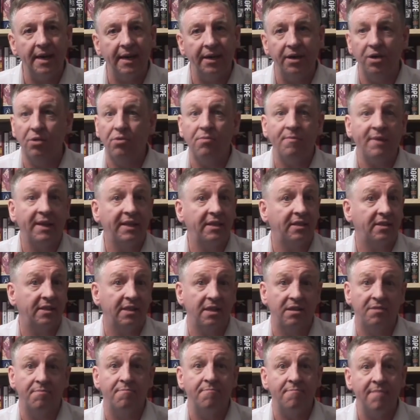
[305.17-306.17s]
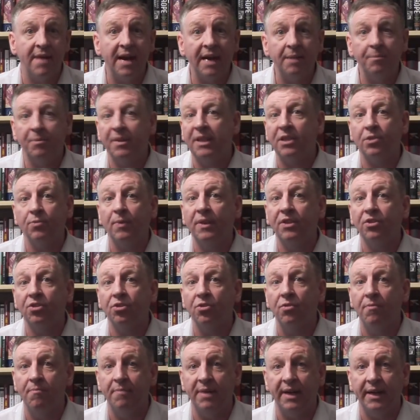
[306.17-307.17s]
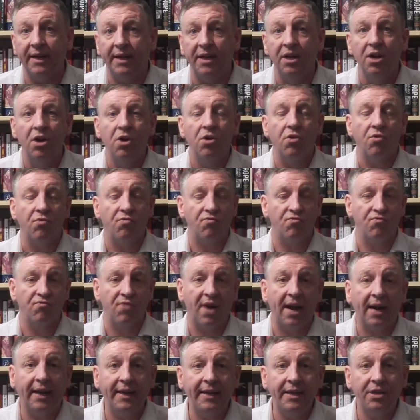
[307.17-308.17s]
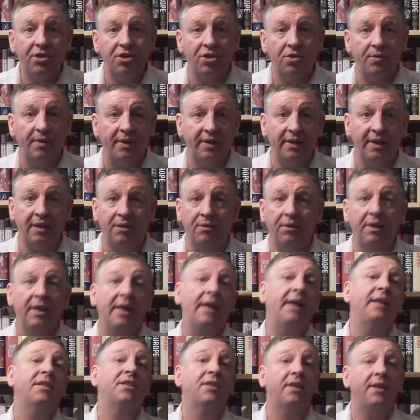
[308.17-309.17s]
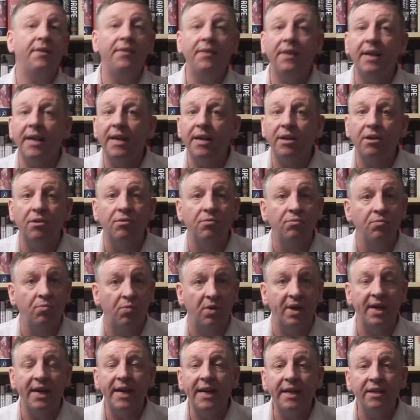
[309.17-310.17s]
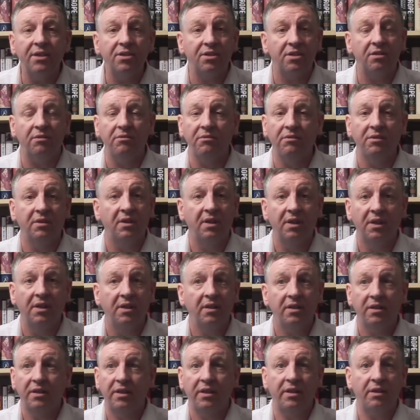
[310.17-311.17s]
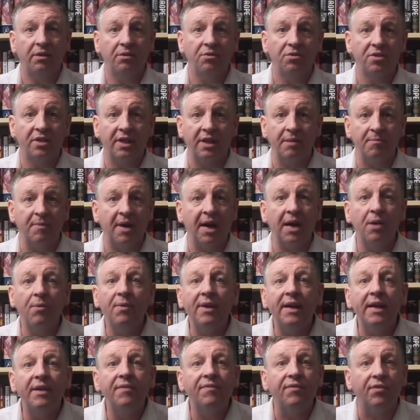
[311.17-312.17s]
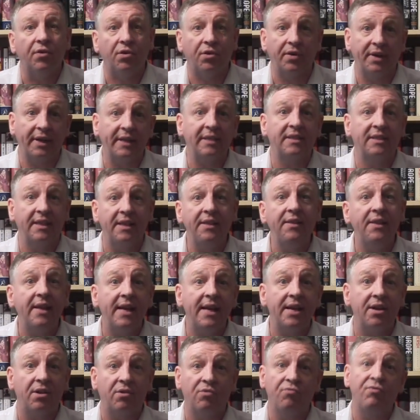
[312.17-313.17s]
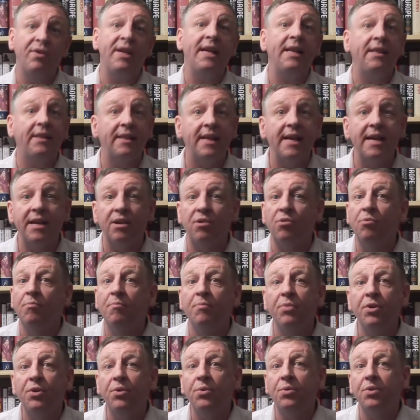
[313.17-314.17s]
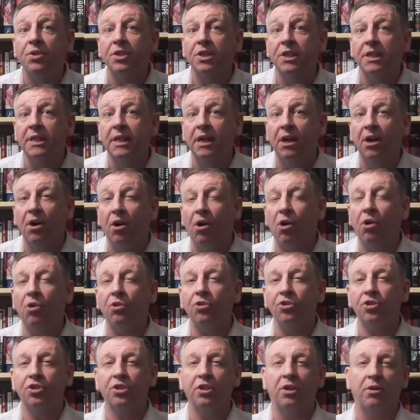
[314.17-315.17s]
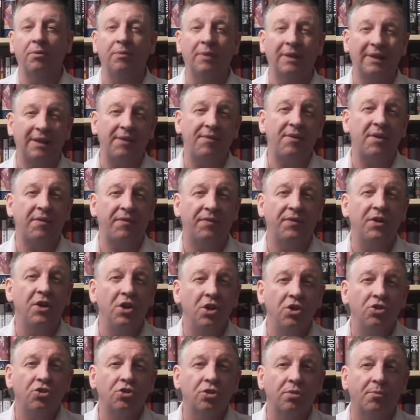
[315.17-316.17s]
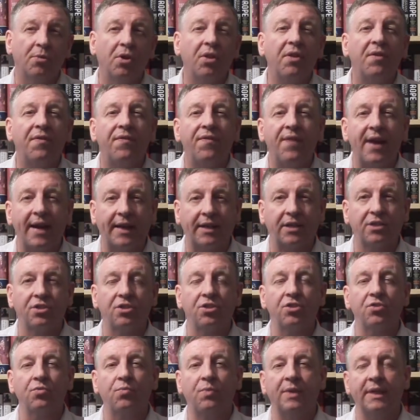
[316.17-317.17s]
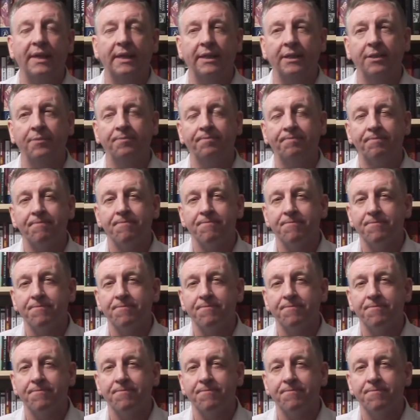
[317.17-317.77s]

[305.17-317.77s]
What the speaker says: I know it might sound mad, but that's why so many rally to it. Now, it's in their own words. Don't, you know, take my word for it. It's in their, read their own books. Also, I'll give you some other facts as well.